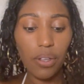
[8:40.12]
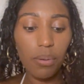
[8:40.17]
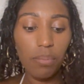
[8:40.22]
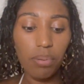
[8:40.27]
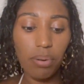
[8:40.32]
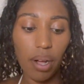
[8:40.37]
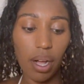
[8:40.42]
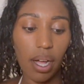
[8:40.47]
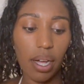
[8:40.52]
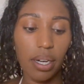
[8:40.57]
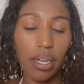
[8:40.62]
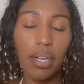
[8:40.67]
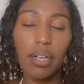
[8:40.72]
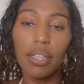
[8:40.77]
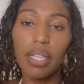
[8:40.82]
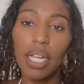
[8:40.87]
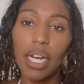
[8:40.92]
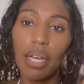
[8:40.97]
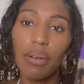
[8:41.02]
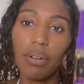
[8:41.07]
product
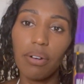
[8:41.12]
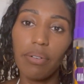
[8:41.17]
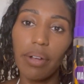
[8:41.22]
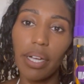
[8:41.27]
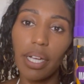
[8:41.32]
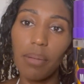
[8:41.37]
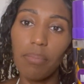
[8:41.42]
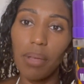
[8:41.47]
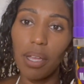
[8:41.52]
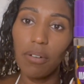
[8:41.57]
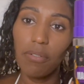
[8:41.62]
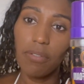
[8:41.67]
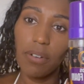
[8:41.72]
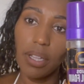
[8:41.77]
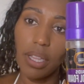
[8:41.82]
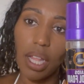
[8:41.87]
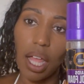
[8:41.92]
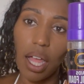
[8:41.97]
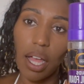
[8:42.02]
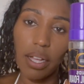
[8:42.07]
that I would recommend for
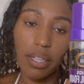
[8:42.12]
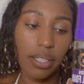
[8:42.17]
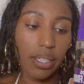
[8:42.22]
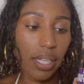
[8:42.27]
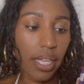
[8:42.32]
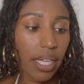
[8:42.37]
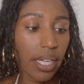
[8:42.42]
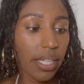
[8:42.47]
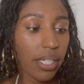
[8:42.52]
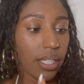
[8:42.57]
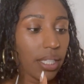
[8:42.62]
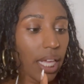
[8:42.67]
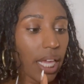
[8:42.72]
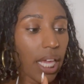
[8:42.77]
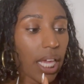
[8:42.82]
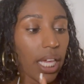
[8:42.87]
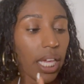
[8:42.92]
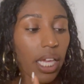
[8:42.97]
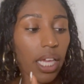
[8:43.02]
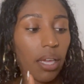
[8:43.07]
locks is
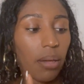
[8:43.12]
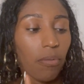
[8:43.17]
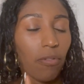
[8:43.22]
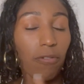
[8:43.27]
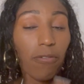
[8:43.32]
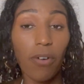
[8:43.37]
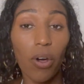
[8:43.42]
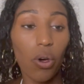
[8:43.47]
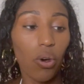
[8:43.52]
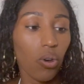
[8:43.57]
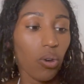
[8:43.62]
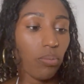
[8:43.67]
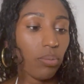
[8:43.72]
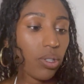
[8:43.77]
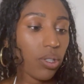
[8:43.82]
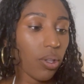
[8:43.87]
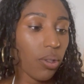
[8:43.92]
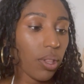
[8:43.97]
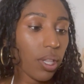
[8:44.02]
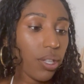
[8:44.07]
a foam.
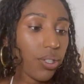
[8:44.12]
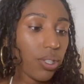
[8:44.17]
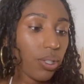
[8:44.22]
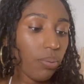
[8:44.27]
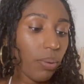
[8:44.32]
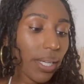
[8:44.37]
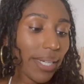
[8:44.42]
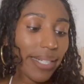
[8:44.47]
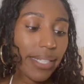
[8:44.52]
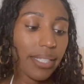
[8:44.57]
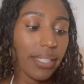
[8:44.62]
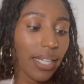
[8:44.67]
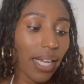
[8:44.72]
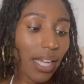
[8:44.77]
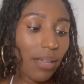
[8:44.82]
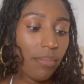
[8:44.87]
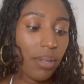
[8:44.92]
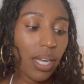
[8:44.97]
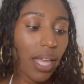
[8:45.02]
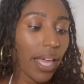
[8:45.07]
So this one is
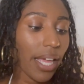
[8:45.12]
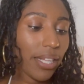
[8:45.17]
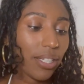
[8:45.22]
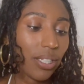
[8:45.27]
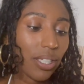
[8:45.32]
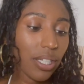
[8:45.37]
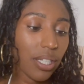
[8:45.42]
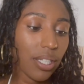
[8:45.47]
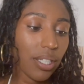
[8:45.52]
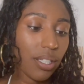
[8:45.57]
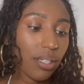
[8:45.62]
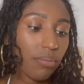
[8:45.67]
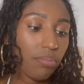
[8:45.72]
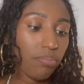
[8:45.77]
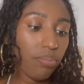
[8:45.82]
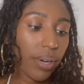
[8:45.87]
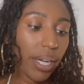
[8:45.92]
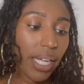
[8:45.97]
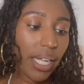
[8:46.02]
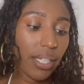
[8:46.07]
Diamond Edges
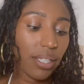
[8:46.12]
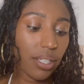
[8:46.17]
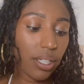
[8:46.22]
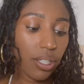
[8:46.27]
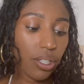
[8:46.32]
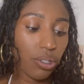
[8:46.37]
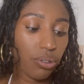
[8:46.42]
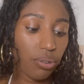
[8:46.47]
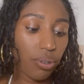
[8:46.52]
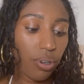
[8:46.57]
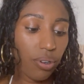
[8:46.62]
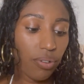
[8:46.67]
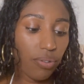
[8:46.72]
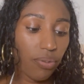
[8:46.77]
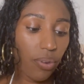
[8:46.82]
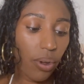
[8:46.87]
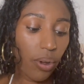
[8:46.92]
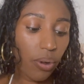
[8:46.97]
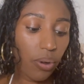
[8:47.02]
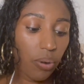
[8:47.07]
Braids Control
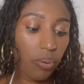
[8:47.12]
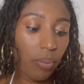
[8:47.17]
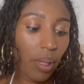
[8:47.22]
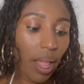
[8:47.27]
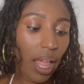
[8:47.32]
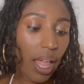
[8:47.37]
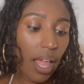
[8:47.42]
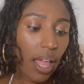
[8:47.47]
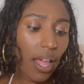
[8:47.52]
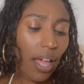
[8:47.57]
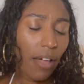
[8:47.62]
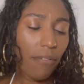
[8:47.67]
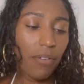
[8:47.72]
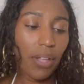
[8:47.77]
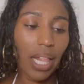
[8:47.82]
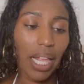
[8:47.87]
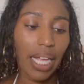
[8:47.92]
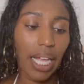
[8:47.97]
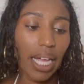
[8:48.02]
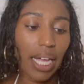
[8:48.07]
Foam. I feel
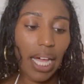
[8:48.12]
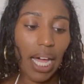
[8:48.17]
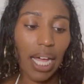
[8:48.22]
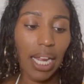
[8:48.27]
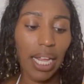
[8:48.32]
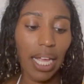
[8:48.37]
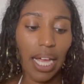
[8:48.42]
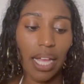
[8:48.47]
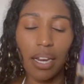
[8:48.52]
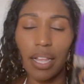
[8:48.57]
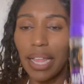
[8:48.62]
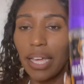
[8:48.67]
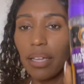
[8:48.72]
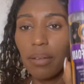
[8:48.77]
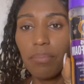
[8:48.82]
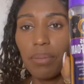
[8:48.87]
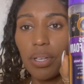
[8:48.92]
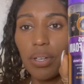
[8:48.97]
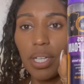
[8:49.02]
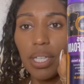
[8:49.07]
like I got it at like a
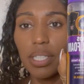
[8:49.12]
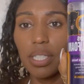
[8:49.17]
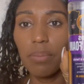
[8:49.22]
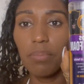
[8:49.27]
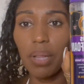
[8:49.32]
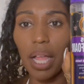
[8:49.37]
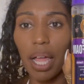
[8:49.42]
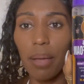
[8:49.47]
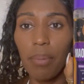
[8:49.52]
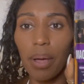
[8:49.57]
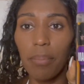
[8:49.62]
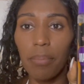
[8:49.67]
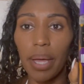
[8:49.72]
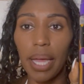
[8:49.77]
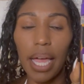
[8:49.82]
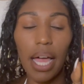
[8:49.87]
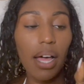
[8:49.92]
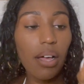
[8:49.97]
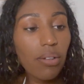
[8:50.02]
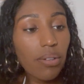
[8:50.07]
beauty supply by my
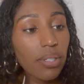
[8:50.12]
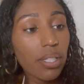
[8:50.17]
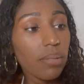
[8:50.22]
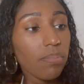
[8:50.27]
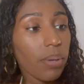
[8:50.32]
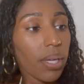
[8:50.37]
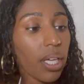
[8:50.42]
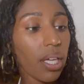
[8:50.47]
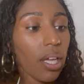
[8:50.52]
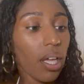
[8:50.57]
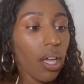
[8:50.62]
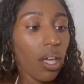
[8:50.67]
house, but